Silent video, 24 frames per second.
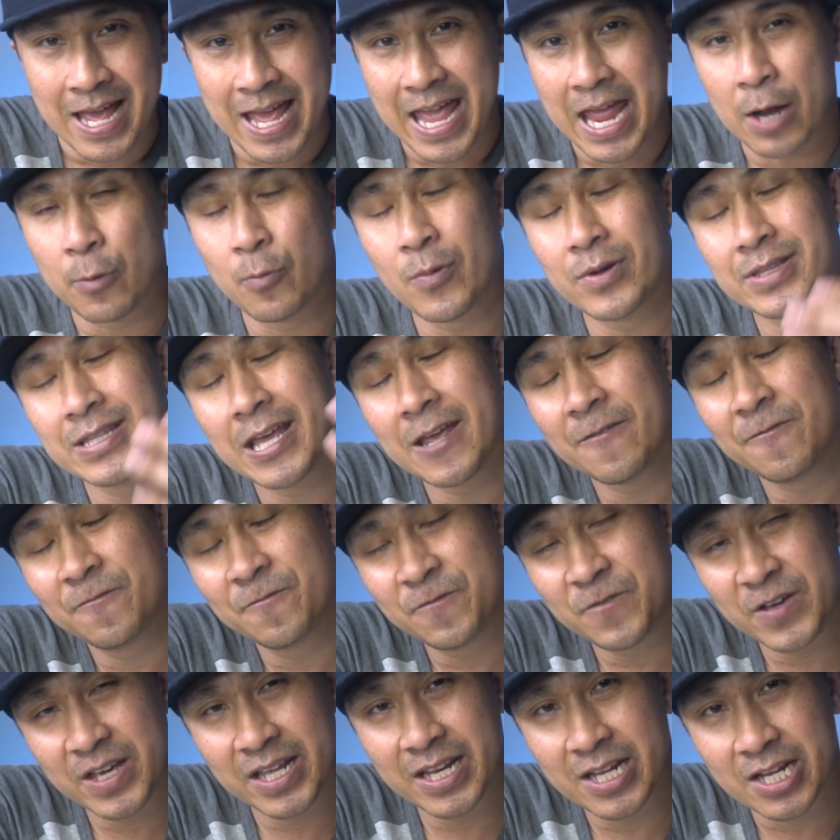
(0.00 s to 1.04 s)
And when they
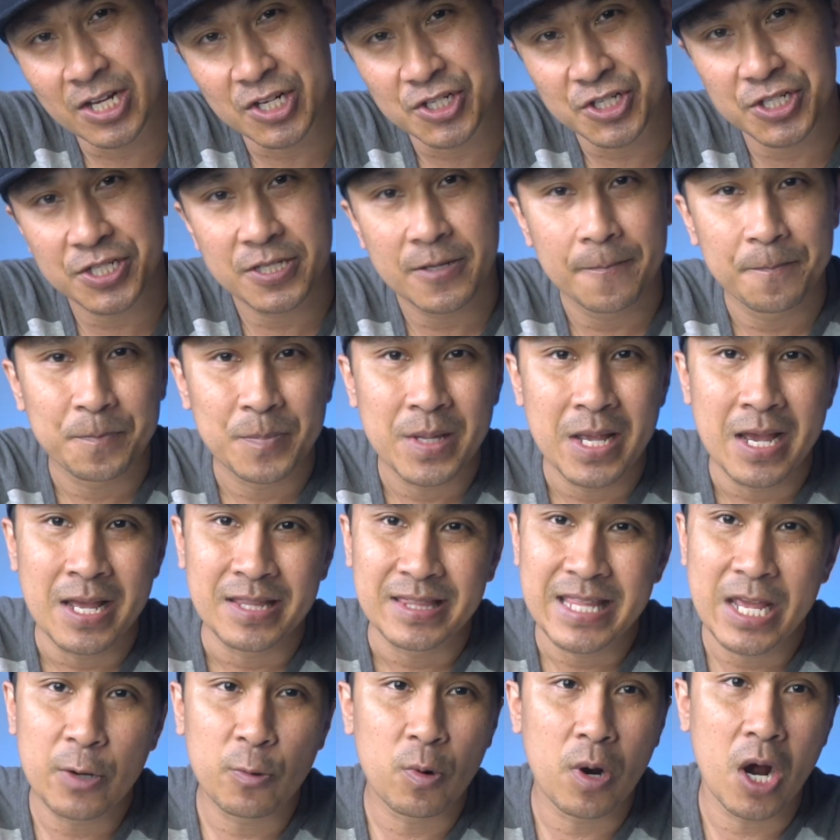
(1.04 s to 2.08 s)
finished,
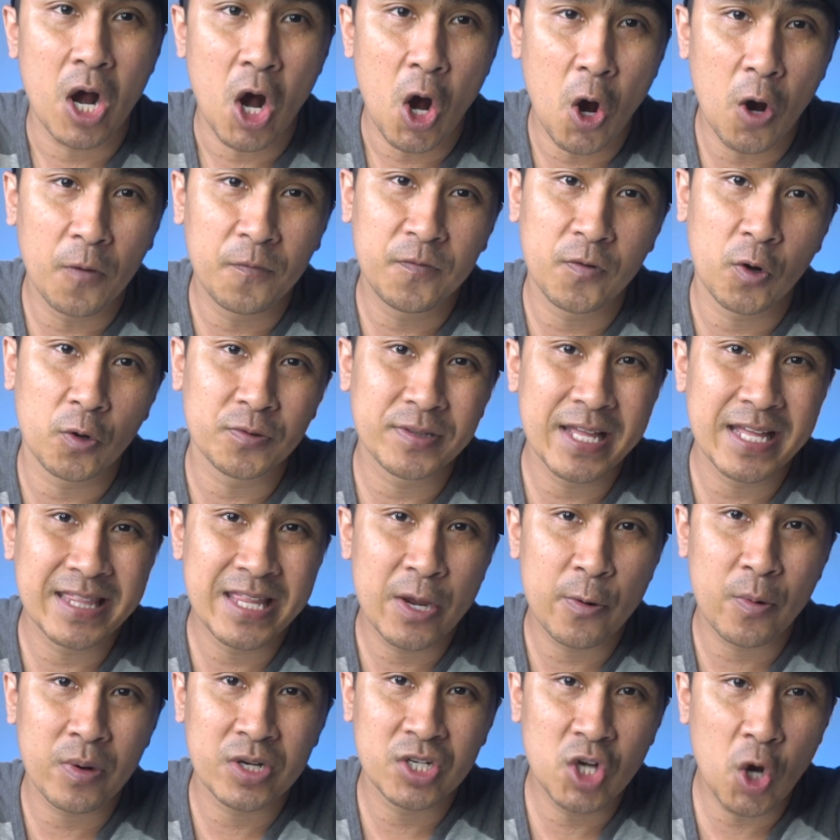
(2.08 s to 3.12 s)
they were hopeful that they
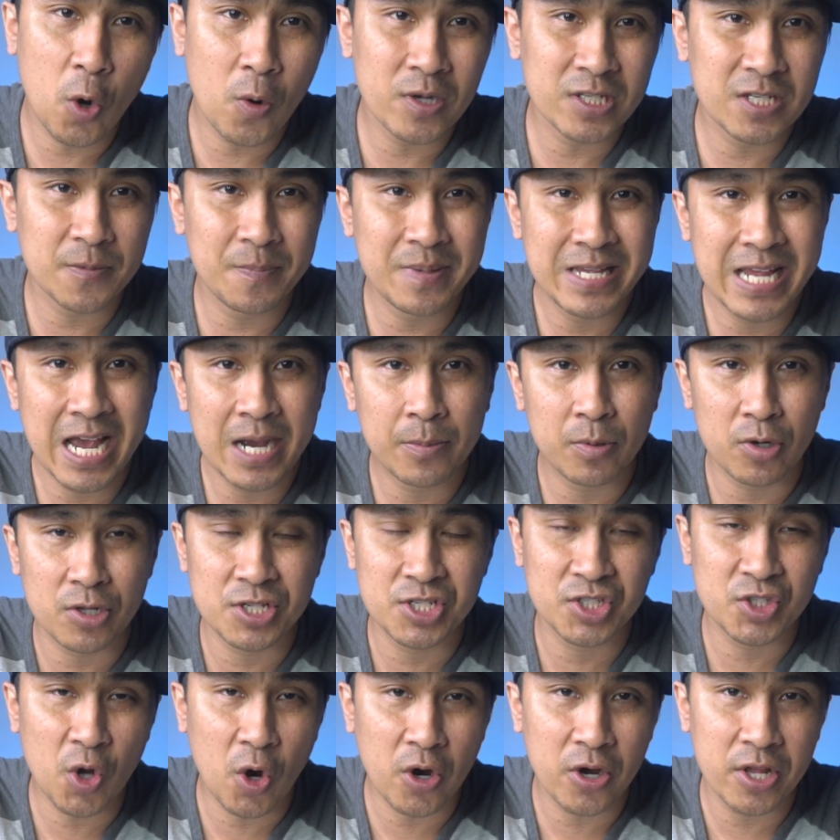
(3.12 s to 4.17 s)
were going to be able to
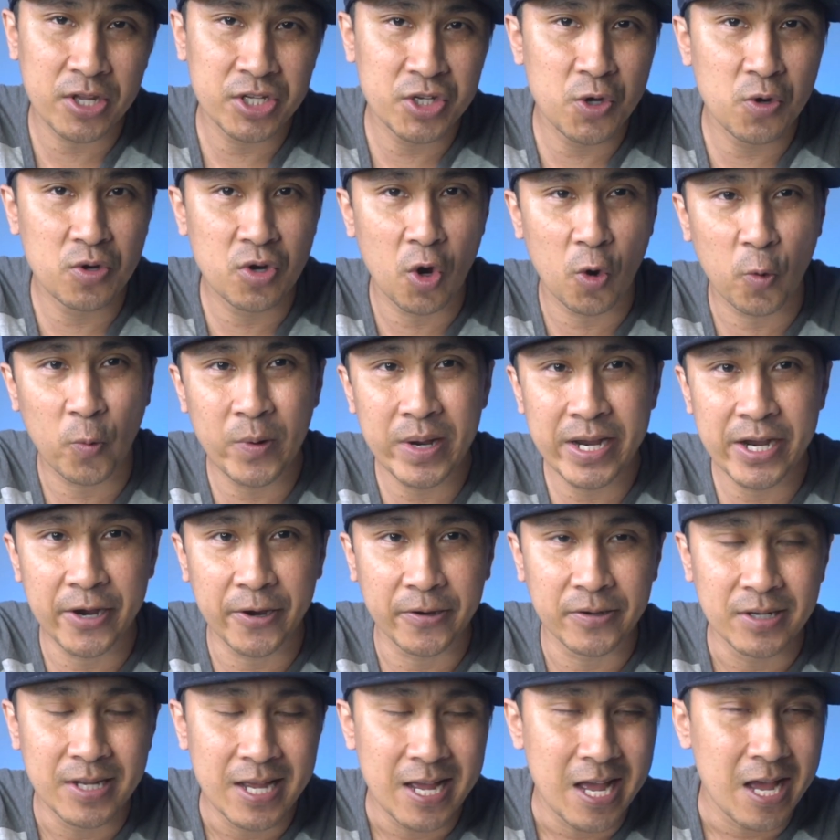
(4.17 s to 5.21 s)
start a new
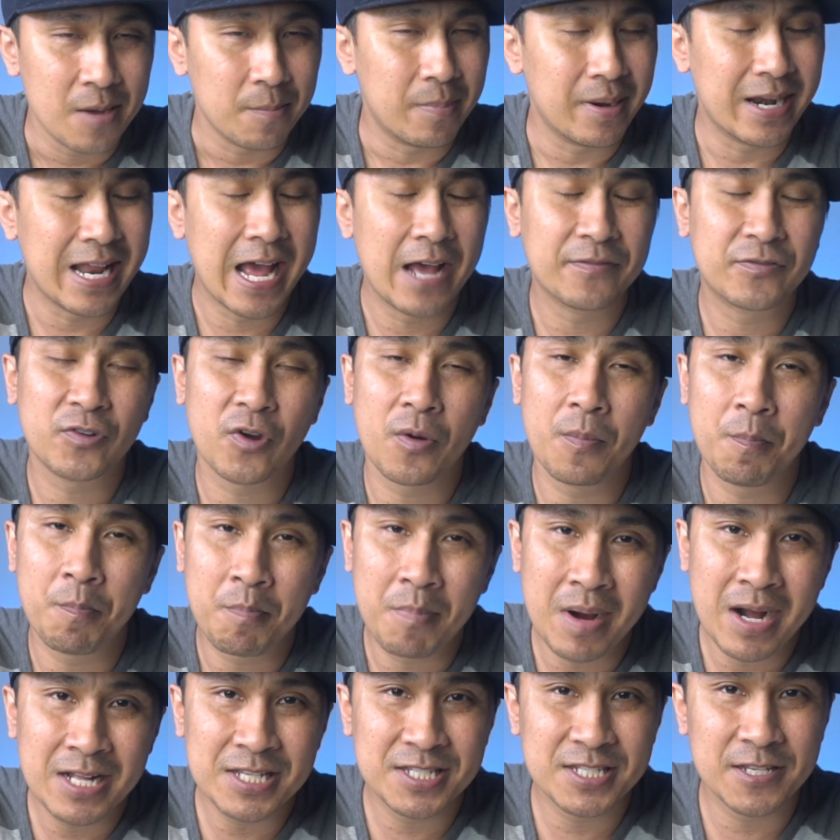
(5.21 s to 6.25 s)
career. But after
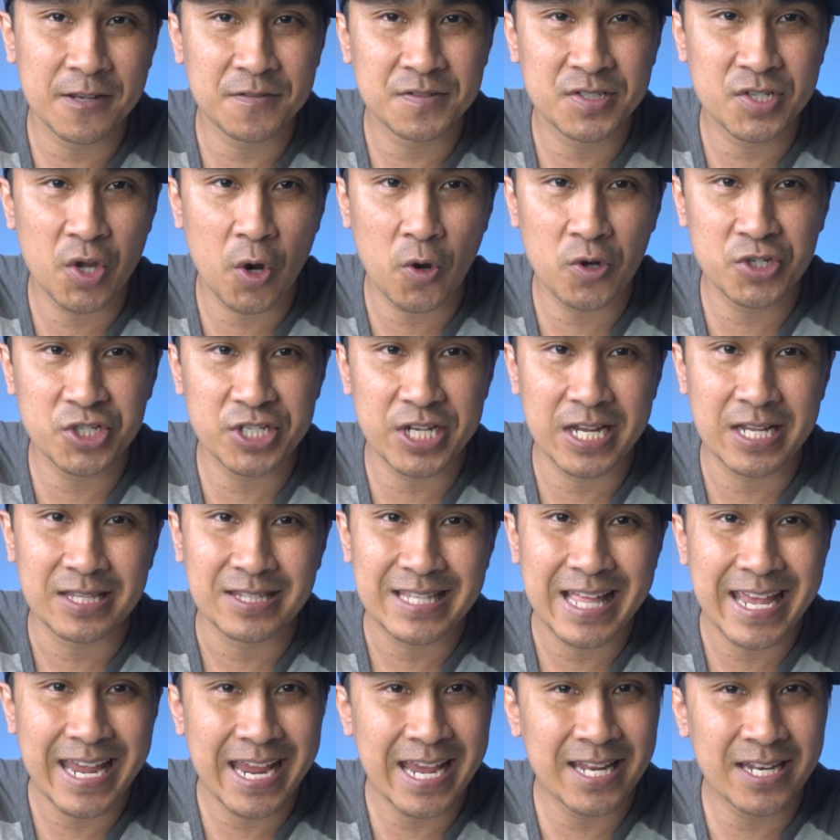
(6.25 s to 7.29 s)
months of searching,
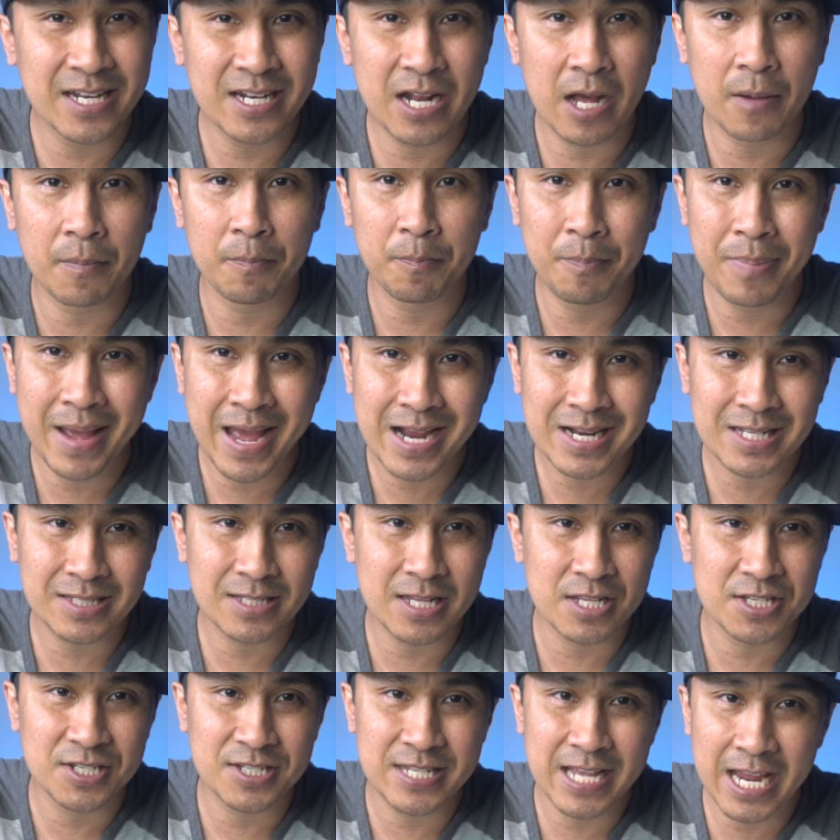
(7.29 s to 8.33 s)
they ended up back in
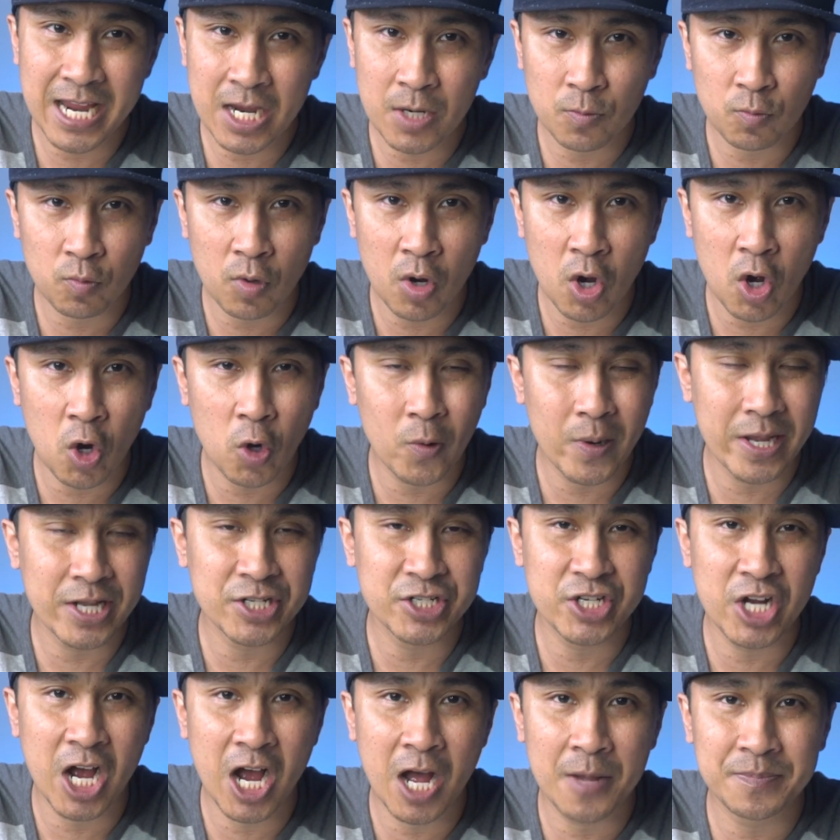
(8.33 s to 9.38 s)
the same role and
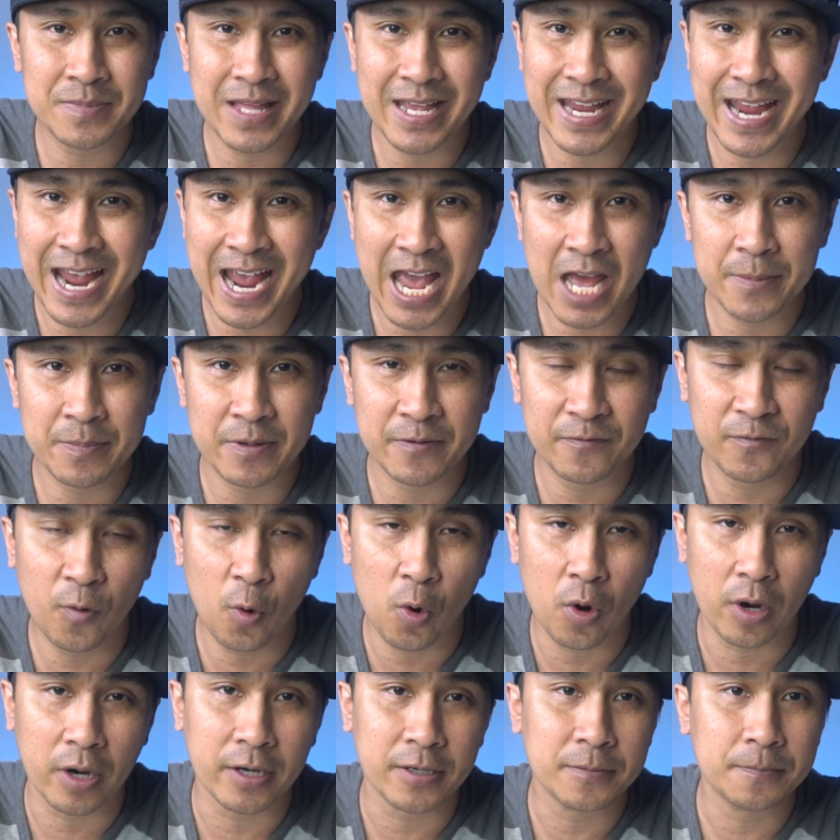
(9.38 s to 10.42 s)
job they had
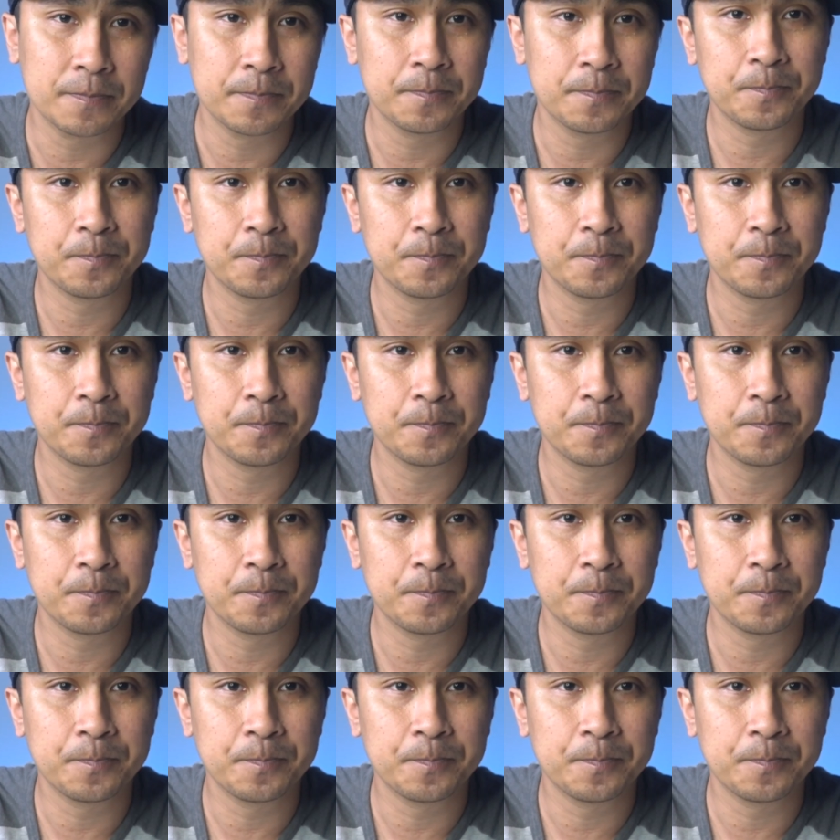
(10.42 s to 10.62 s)
before.